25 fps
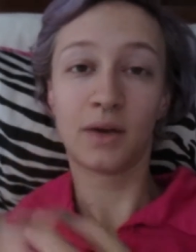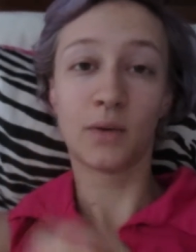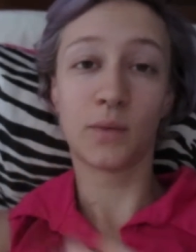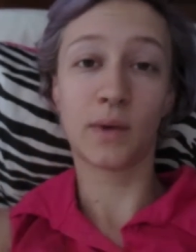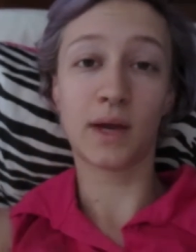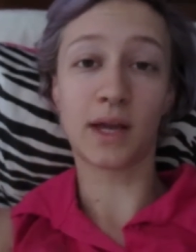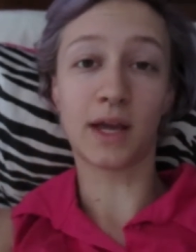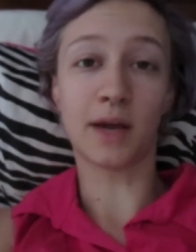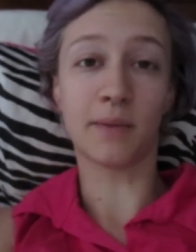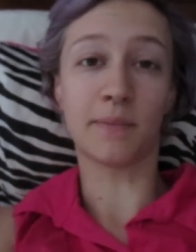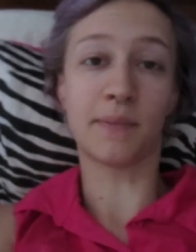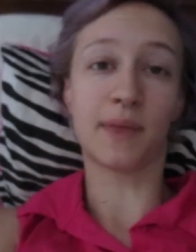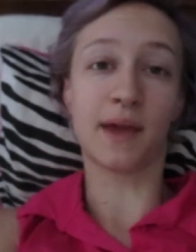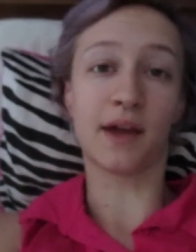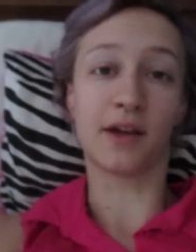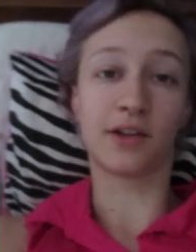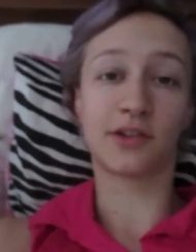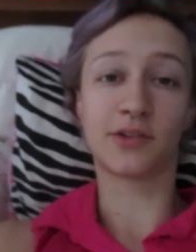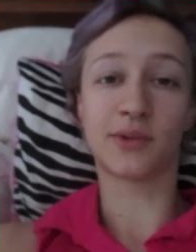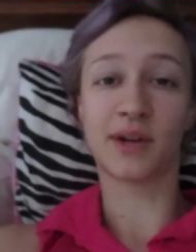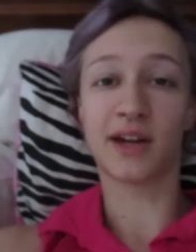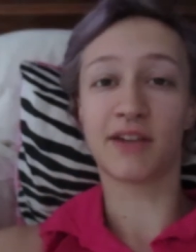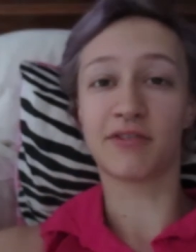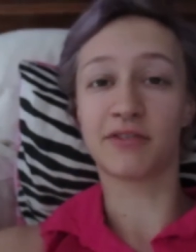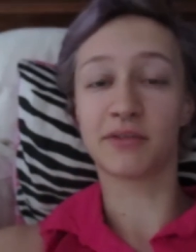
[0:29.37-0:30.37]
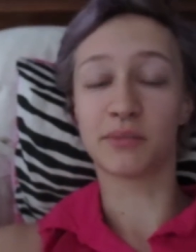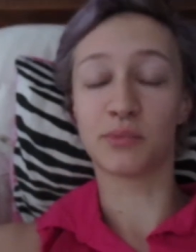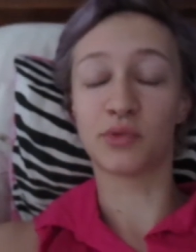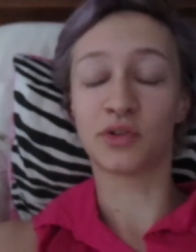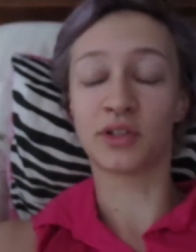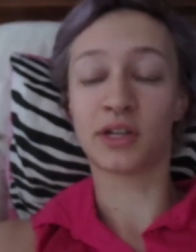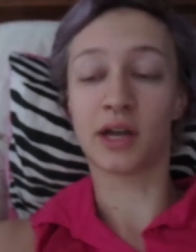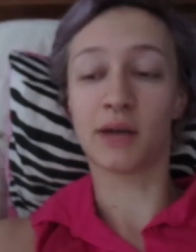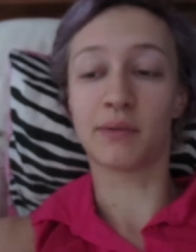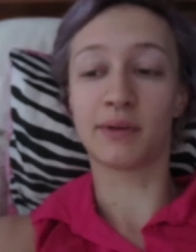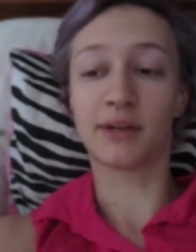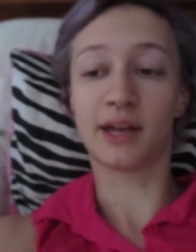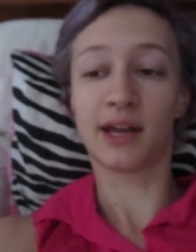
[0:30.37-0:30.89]
wake up there so I have some more
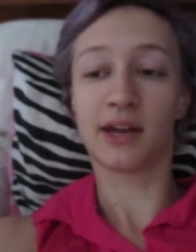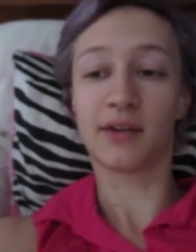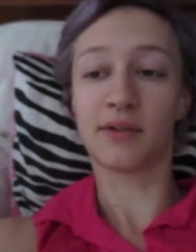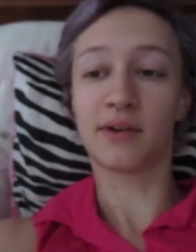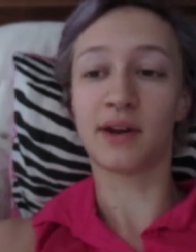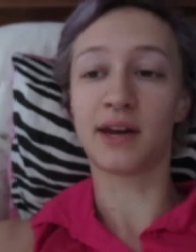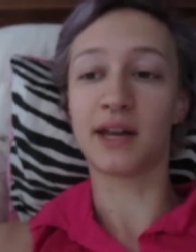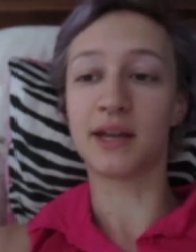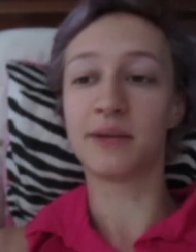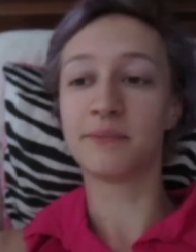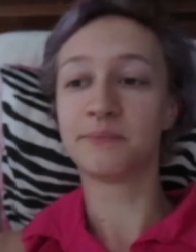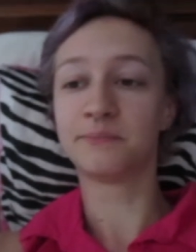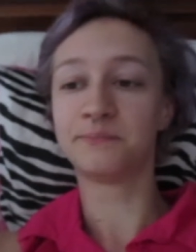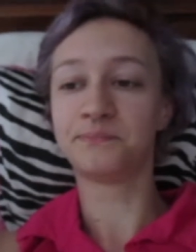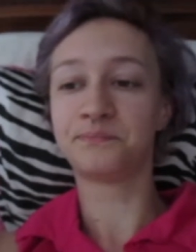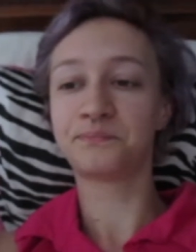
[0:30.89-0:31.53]
time to get ready.